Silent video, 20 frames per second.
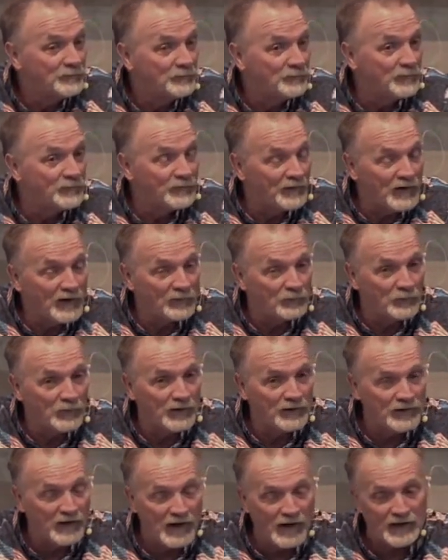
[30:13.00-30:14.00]
But then I
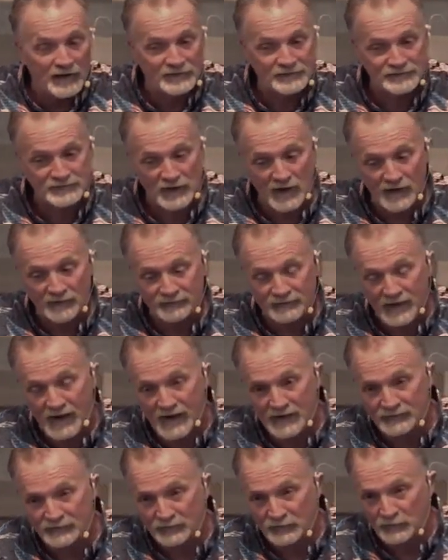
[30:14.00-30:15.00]
read a soft
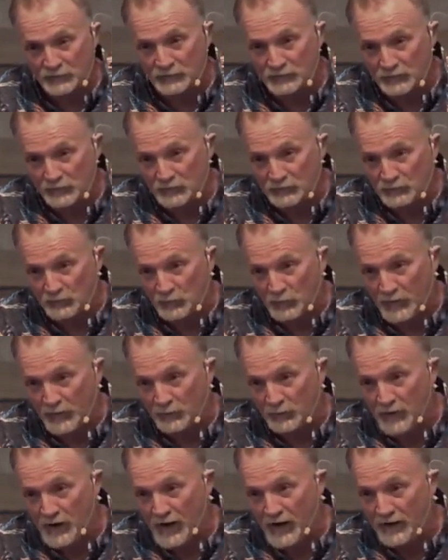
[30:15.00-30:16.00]
answer turns away
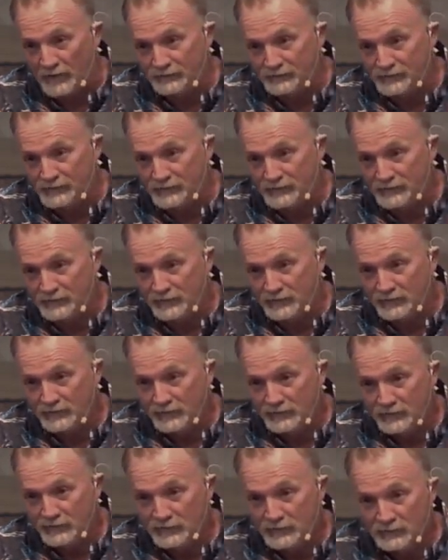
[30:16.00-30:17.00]
wrath.
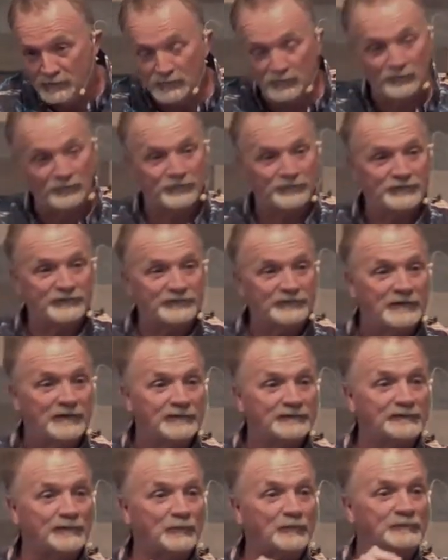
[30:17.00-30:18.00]
So if
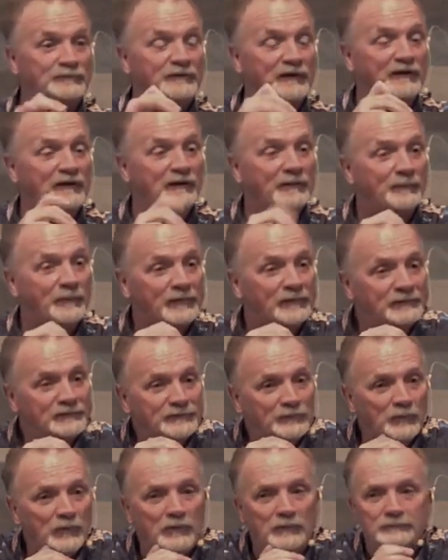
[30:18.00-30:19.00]
someone's yelling at me, I said,
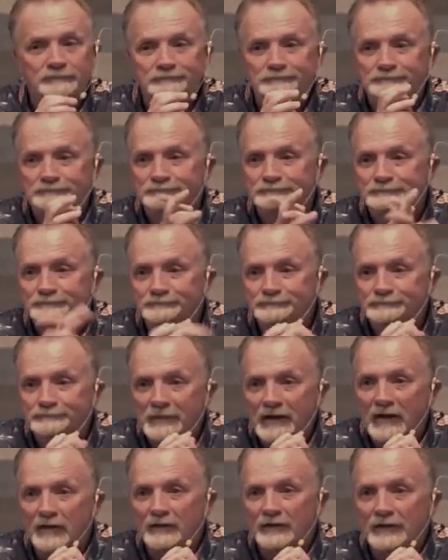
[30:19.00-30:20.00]
well,
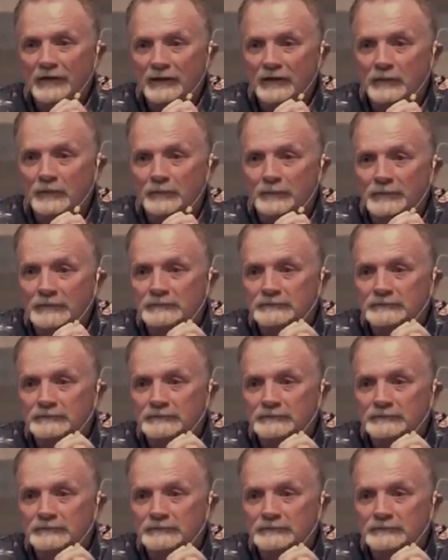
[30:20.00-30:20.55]
how can I help?